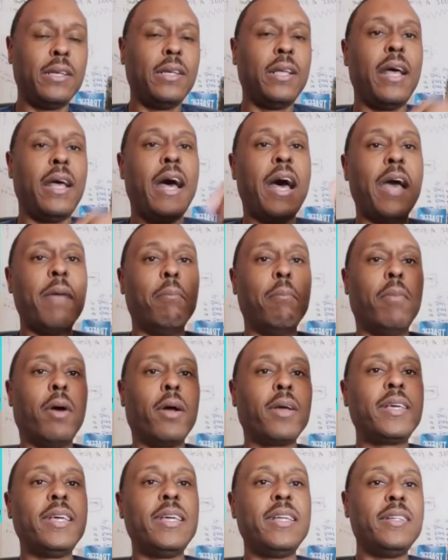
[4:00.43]
I'm
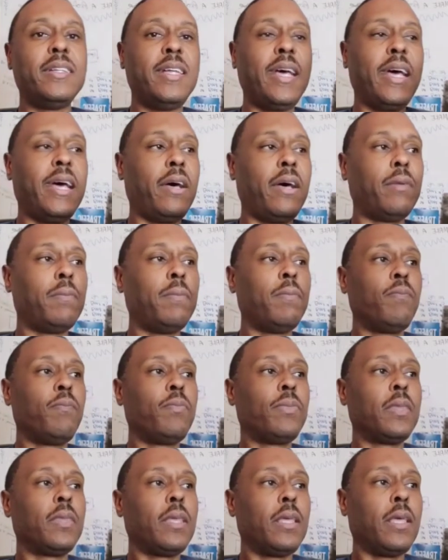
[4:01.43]
marking down
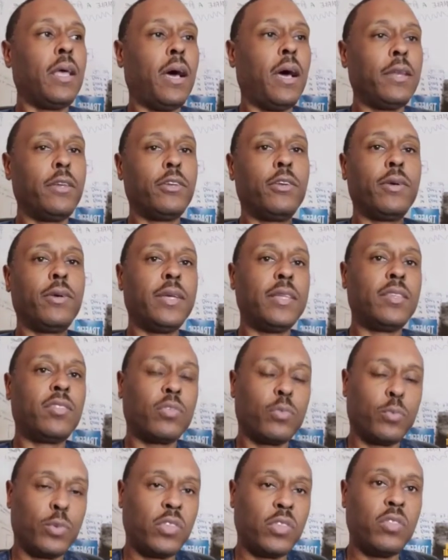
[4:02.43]
under its
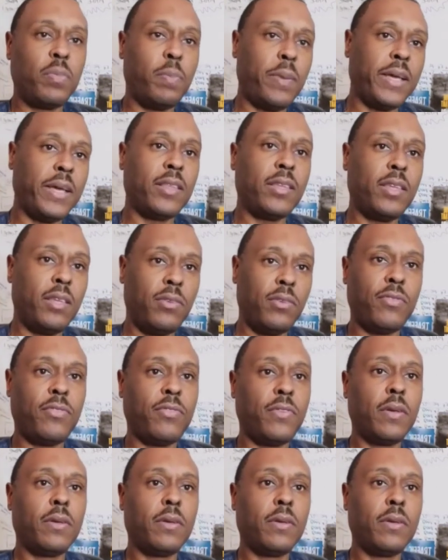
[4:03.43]
respective